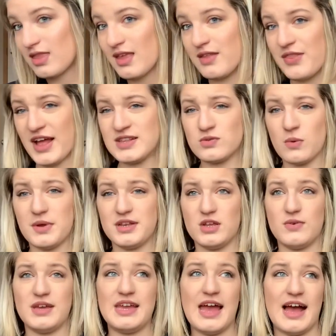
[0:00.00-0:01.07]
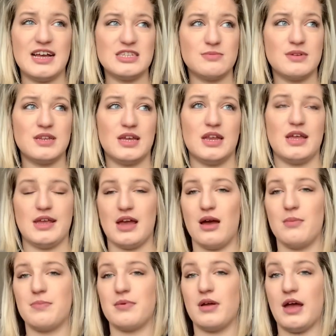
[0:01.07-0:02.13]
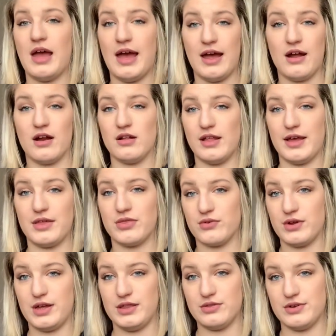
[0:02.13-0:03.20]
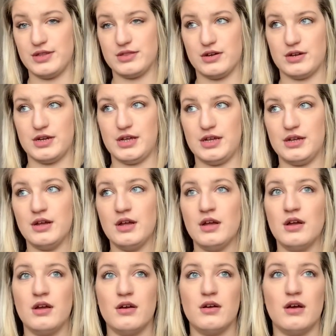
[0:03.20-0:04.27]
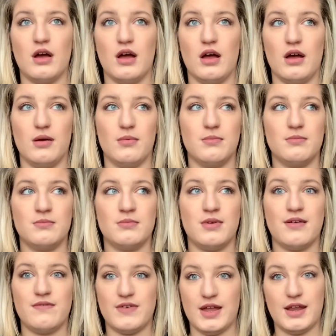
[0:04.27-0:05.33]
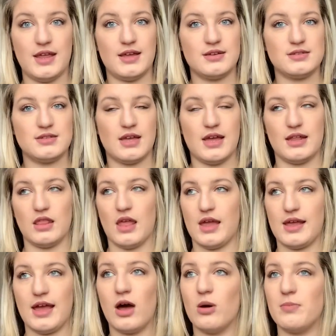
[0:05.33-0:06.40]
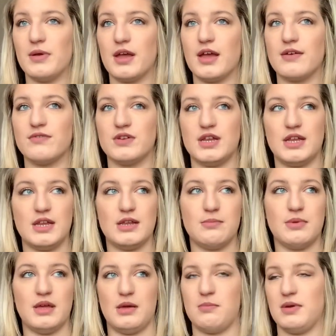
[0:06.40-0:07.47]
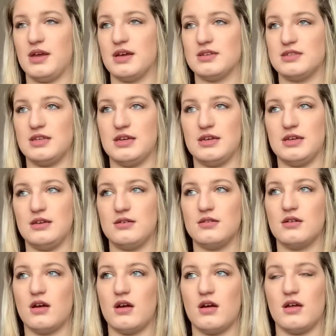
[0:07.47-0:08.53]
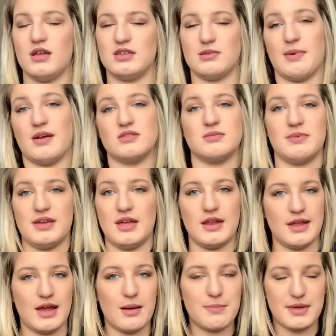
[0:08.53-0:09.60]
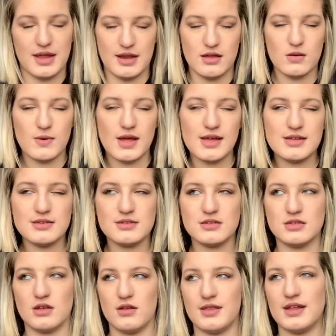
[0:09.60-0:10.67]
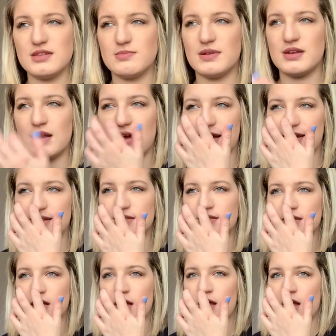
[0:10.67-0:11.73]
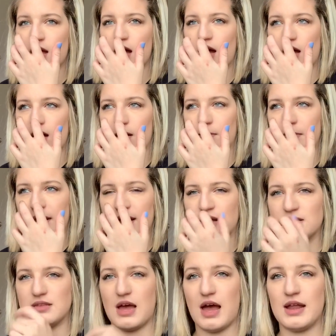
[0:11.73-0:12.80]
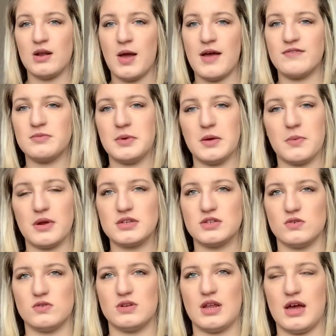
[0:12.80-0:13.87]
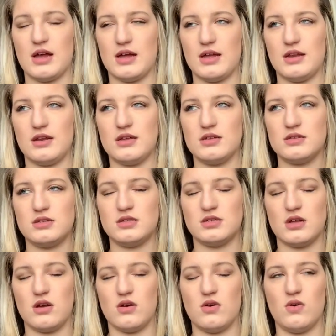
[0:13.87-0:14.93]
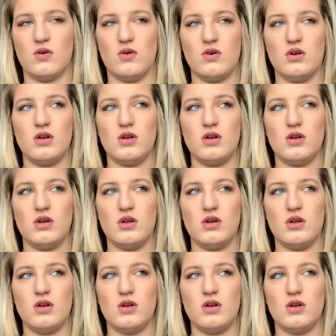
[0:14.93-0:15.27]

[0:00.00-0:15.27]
that's what we do. He has been getting up at her like 3:30 feedings and like helping if needed be, because he is about to be getting up anyways. So that's been nice, because I don't have to be at work till 9, so